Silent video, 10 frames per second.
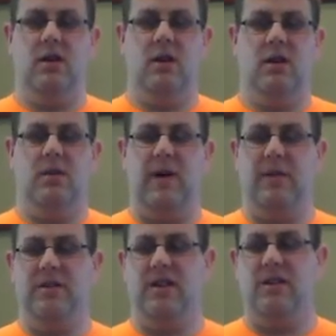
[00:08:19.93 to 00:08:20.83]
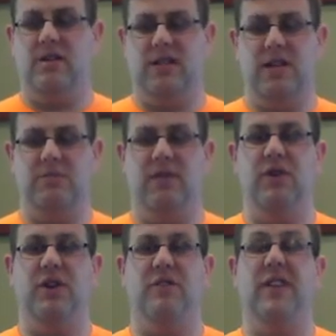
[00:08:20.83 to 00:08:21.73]
The Bible also says, But if
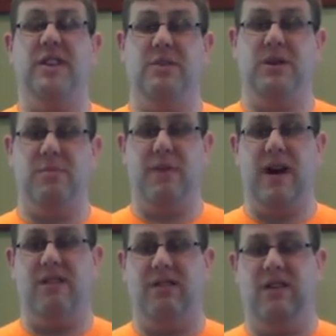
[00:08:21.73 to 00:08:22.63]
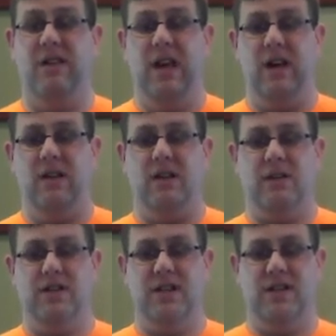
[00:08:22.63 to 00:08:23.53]
you confess with your mouth the
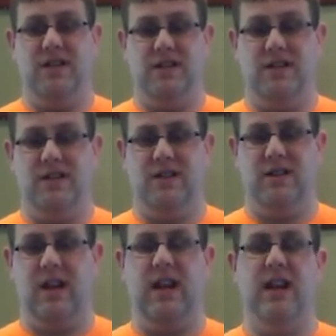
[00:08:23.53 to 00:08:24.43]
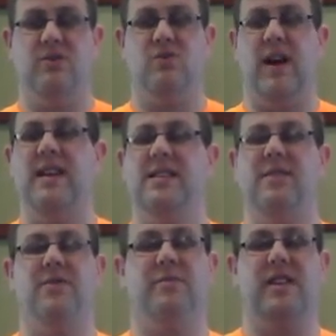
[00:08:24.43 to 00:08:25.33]
Lord Jesus, that he had raised him
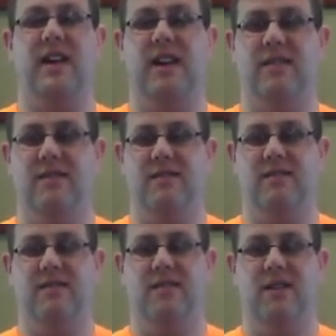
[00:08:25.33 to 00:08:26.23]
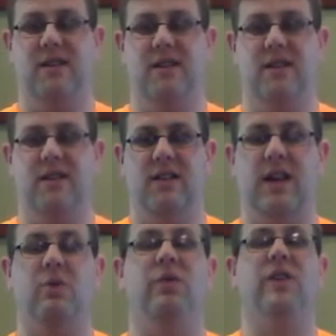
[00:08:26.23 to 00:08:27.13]
from the dead, that
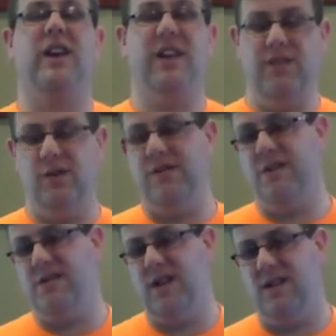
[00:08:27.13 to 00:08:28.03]
he will forgive you of your sins.